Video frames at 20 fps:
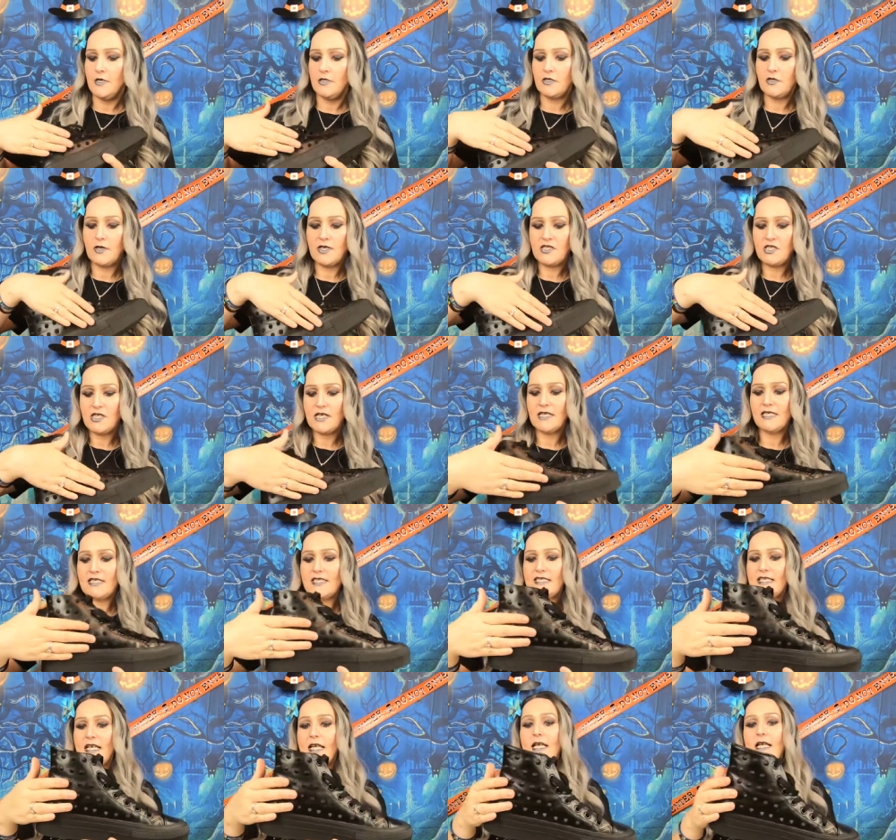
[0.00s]
So as you can
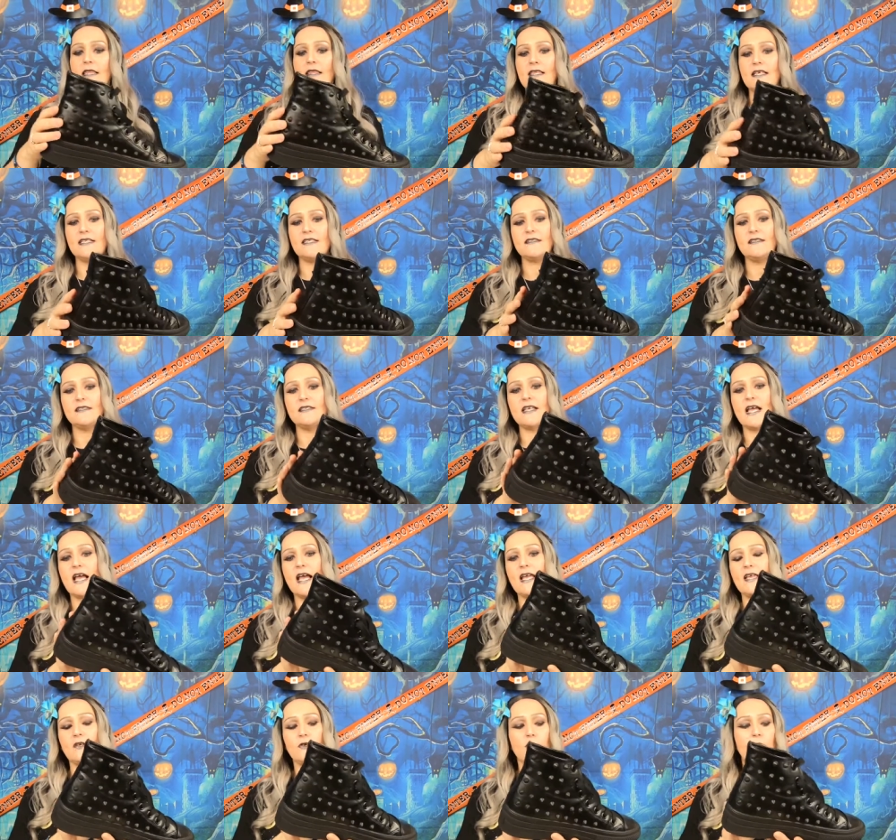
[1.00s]
see, this
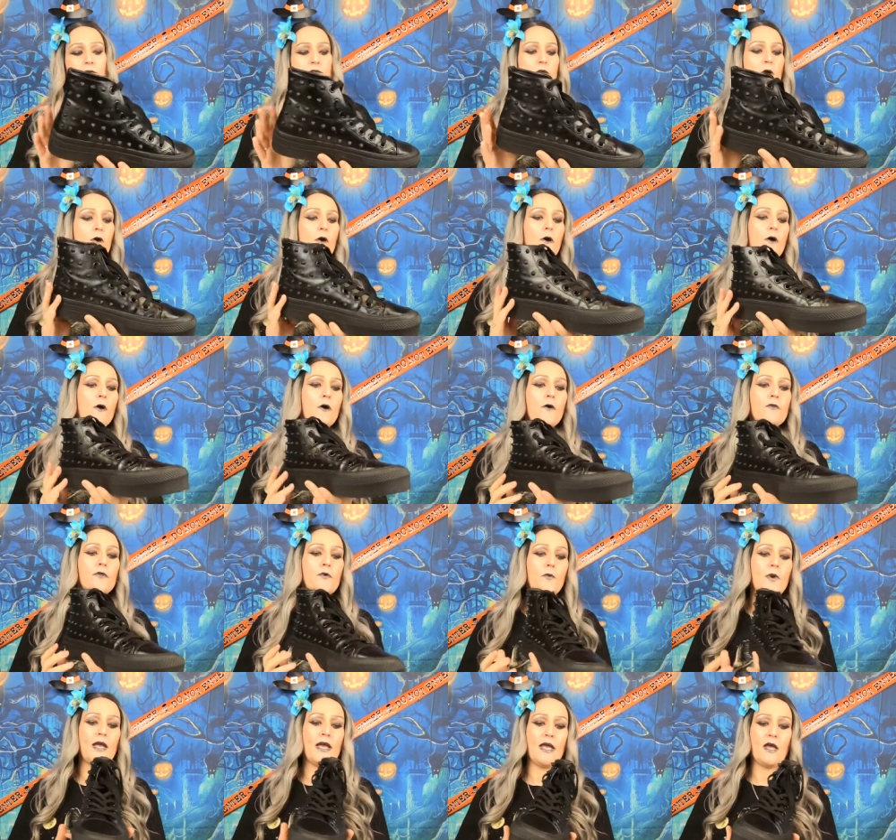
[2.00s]
design goes all
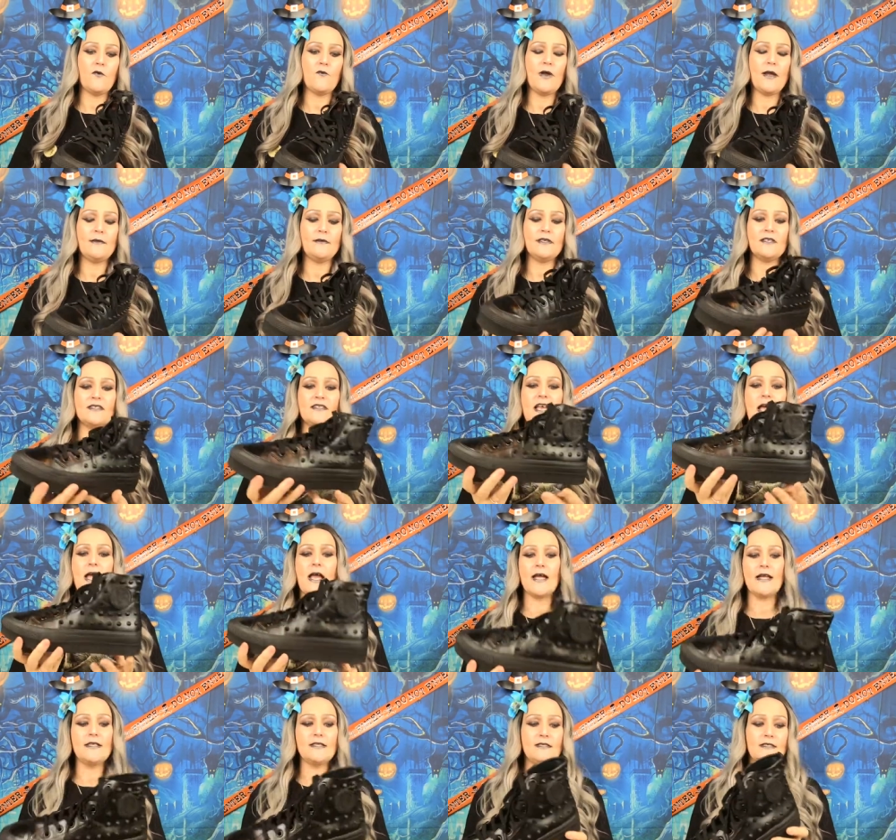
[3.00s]
the way around the
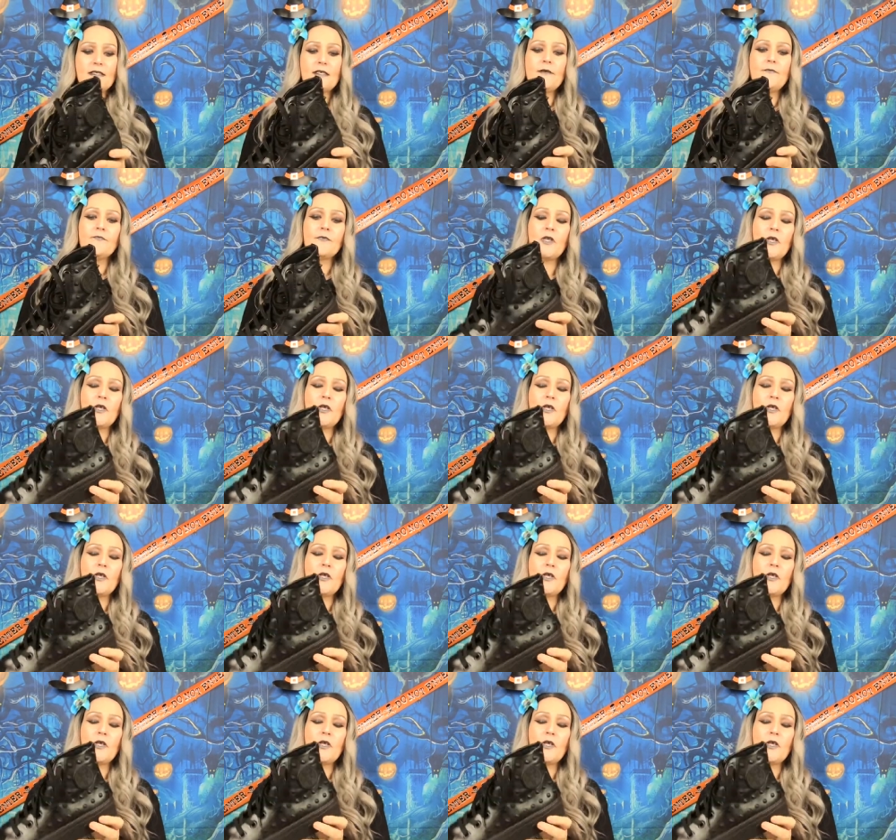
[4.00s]
sides,